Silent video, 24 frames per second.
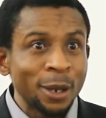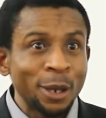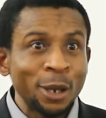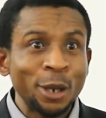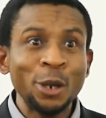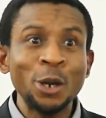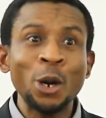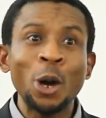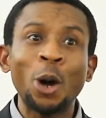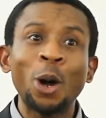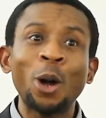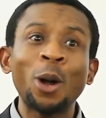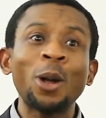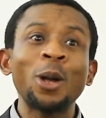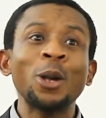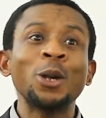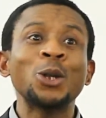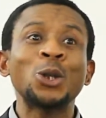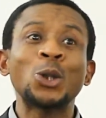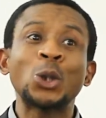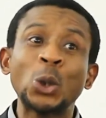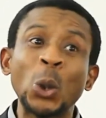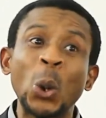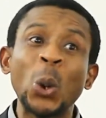nor
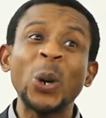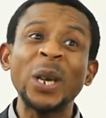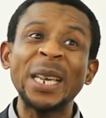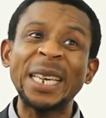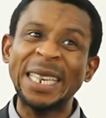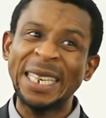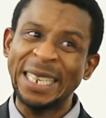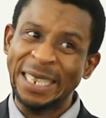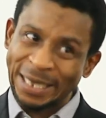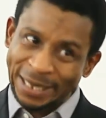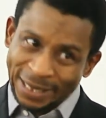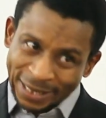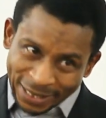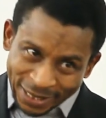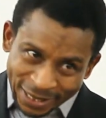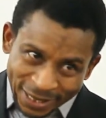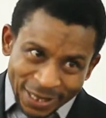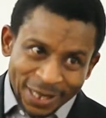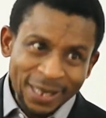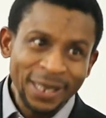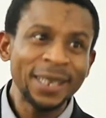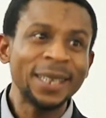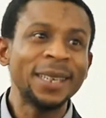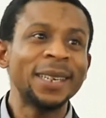so
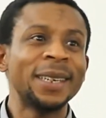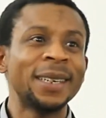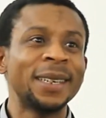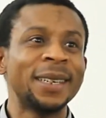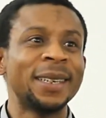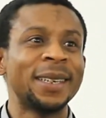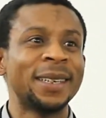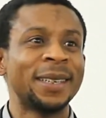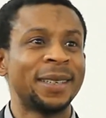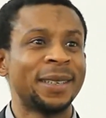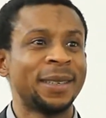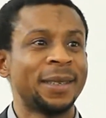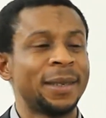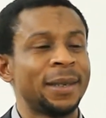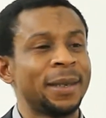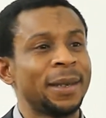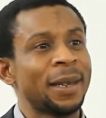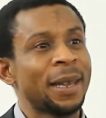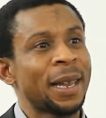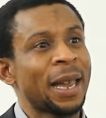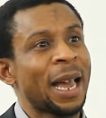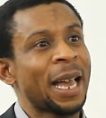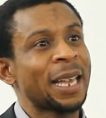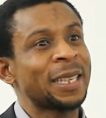east,
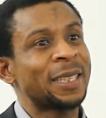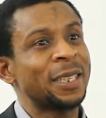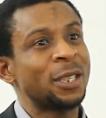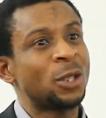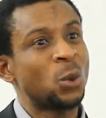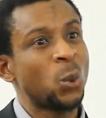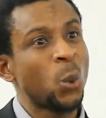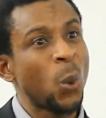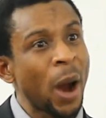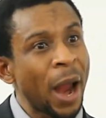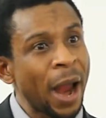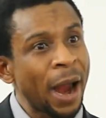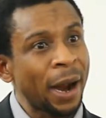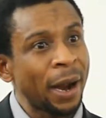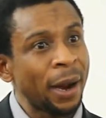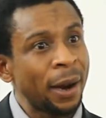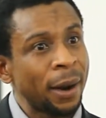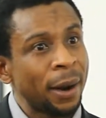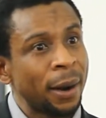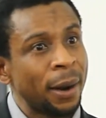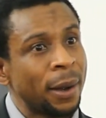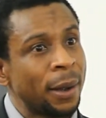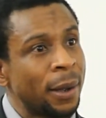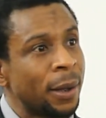as it
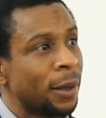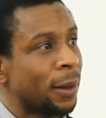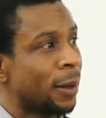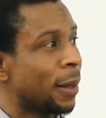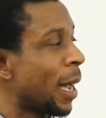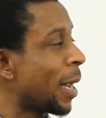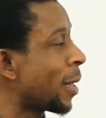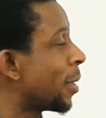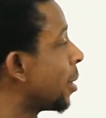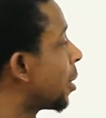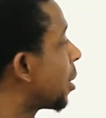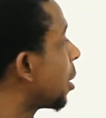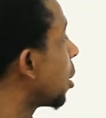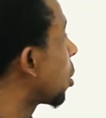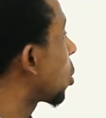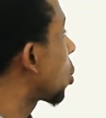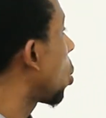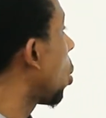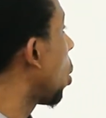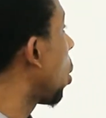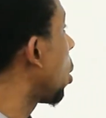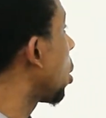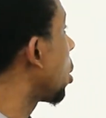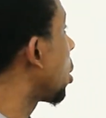were, that it is
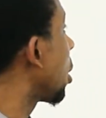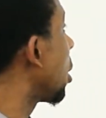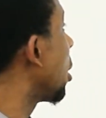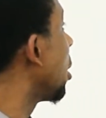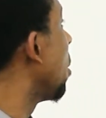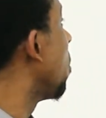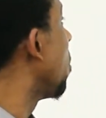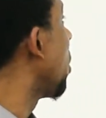called the